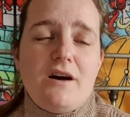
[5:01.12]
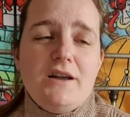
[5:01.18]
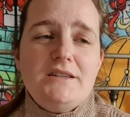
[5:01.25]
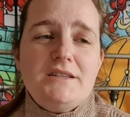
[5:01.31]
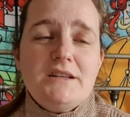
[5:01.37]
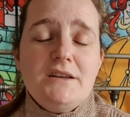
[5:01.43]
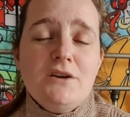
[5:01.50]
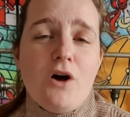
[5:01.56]
I
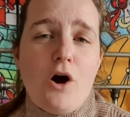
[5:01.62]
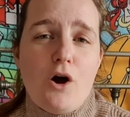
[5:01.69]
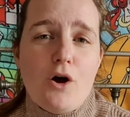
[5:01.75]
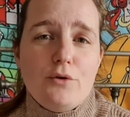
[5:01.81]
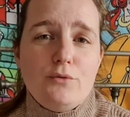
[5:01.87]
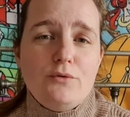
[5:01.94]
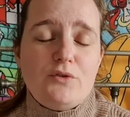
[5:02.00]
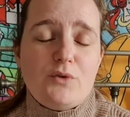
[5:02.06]
didn't
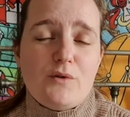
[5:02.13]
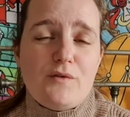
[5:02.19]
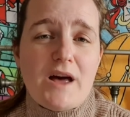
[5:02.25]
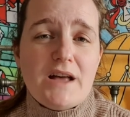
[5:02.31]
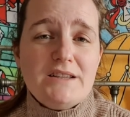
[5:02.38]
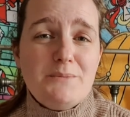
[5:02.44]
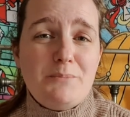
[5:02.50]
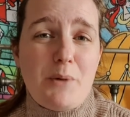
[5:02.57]
own, so I've
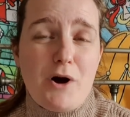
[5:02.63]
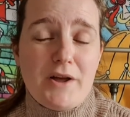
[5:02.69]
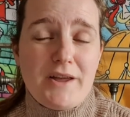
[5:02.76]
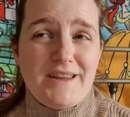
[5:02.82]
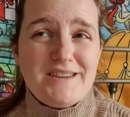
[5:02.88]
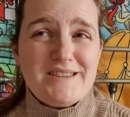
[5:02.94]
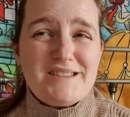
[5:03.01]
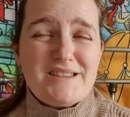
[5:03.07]
had to buy
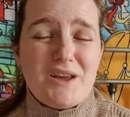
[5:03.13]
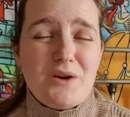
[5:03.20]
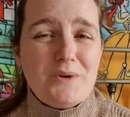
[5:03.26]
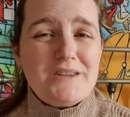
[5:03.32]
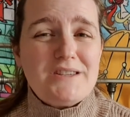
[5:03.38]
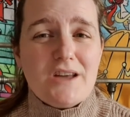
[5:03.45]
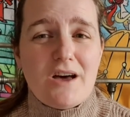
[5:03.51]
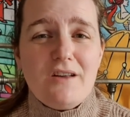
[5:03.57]
it. So
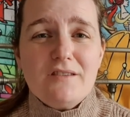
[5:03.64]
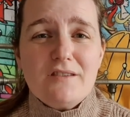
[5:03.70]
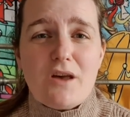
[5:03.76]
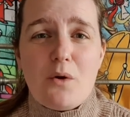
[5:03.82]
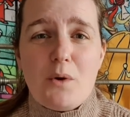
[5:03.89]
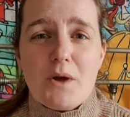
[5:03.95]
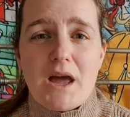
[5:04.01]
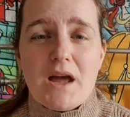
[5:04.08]
it does
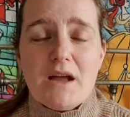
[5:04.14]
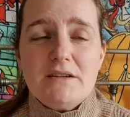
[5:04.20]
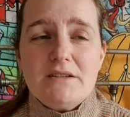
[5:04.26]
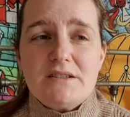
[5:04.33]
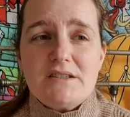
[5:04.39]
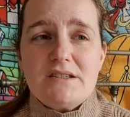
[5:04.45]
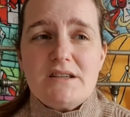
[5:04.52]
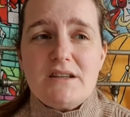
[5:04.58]
go
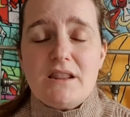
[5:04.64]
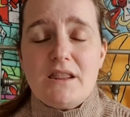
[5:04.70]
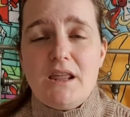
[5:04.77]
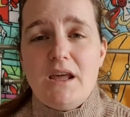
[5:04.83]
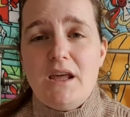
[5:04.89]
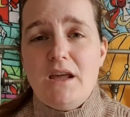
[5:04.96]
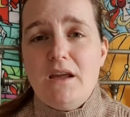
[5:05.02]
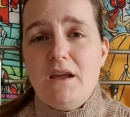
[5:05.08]
against
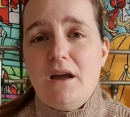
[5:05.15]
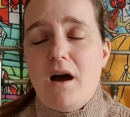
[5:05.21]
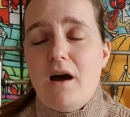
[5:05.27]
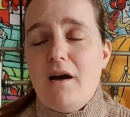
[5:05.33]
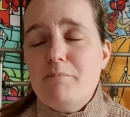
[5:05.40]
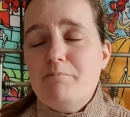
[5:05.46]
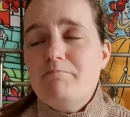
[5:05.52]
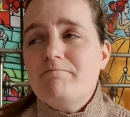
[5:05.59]
the
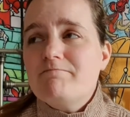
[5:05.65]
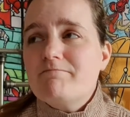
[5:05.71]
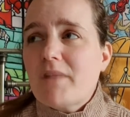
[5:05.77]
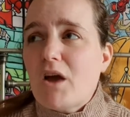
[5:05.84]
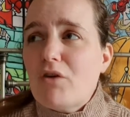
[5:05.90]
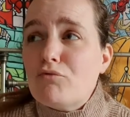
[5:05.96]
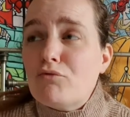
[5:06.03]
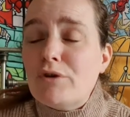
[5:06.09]
um,
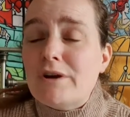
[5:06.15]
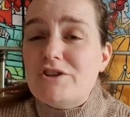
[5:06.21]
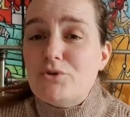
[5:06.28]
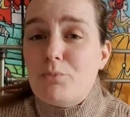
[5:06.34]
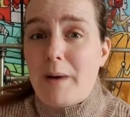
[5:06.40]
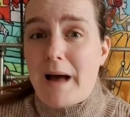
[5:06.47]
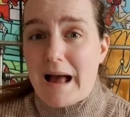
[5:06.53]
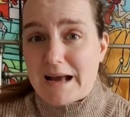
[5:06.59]
read
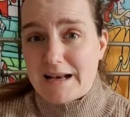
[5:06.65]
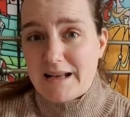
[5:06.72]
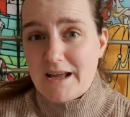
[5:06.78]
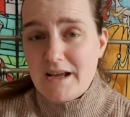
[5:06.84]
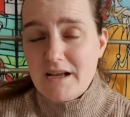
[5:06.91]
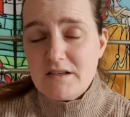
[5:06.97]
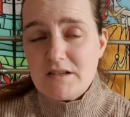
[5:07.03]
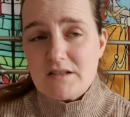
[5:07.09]
your
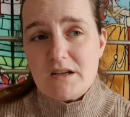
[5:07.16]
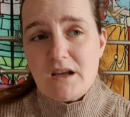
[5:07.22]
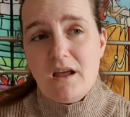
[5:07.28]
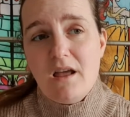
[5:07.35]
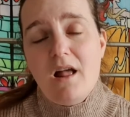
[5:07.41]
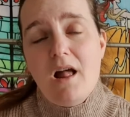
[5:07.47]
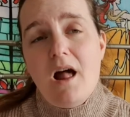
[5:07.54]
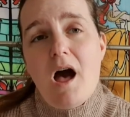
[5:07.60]
backlist
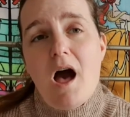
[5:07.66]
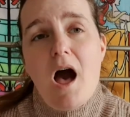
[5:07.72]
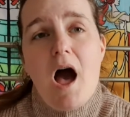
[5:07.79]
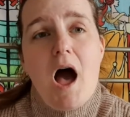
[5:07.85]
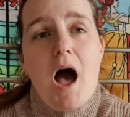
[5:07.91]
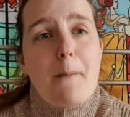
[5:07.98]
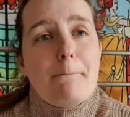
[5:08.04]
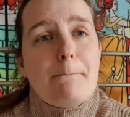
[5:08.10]

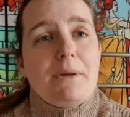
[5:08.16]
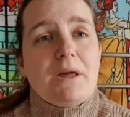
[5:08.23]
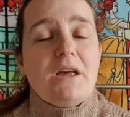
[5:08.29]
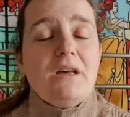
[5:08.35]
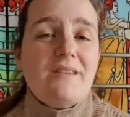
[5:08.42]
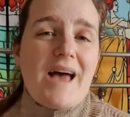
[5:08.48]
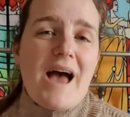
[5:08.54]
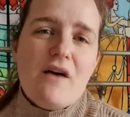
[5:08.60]

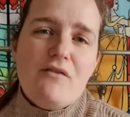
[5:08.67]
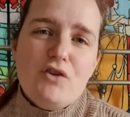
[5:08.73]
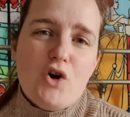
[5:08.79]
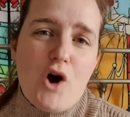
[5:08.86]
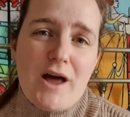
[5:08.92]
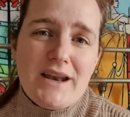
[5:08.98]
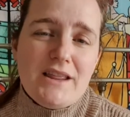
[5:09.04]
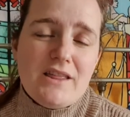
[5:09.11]
because I haven't
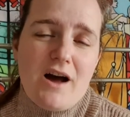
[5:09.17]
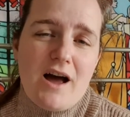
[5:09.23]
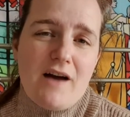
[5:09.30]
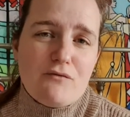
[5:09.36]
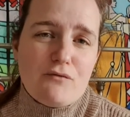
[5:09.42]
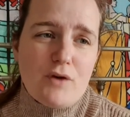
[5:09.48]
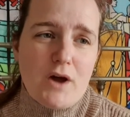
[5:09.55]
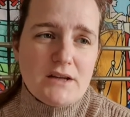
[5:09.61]
got any that I
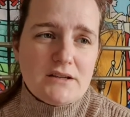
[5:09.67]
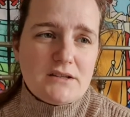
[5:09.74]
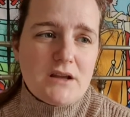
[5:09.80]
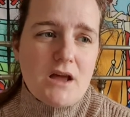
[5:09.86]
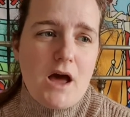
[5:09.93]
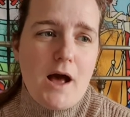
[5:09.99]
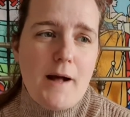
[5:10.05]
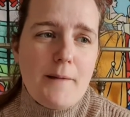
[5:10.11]
haven't read.
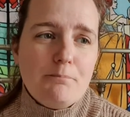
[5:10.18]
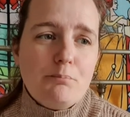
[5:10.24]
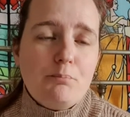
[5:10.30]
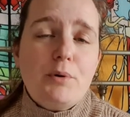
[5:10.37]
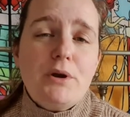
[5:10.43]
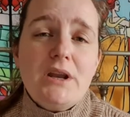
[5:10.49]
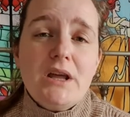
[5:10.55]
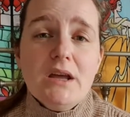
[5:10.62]
Um,
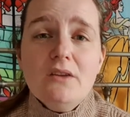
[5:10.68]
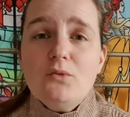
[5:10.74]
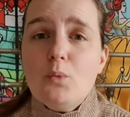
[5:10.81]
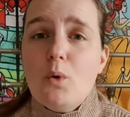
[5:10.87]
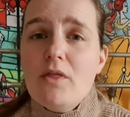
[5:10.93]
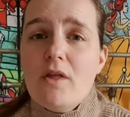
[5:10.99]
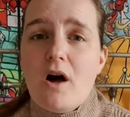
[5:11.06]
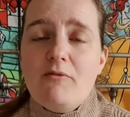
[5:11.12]
but it is
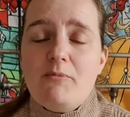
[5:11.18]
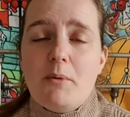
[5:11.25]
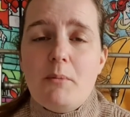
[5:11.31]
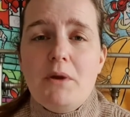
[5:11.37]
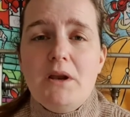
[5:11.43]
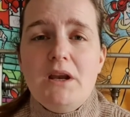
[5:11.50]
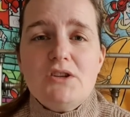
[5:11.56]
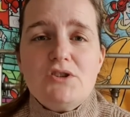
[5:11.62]
one that I've been
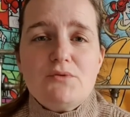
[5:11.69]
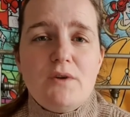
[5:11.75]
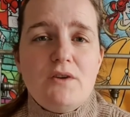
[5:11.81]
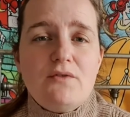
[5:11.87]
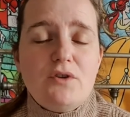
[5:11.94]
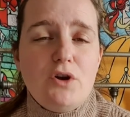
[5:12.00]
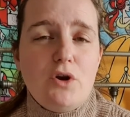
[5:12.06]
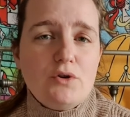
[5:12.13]
meaning to
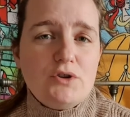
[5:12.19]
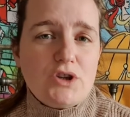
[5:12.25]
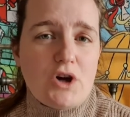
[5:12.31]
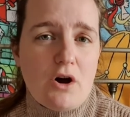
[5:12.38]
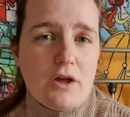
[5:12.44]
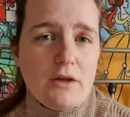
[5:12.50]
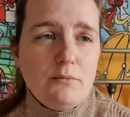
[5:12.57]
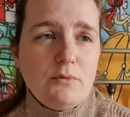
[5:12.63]
read for a long
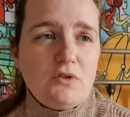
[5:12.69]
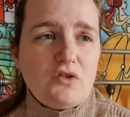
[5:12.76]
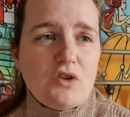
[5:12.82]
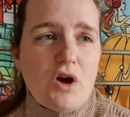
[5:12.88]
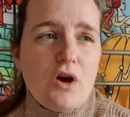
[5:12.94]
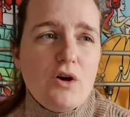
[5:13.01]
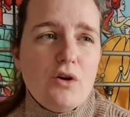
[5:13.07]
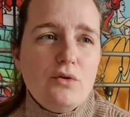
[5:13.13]
time.
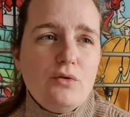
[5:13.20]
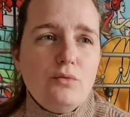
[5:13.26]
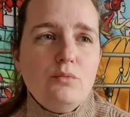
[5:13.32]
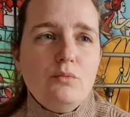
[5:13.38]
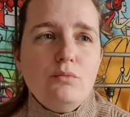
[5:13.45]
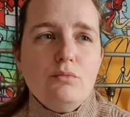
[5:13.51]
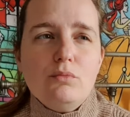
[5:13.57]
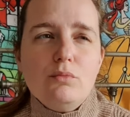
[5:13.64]
So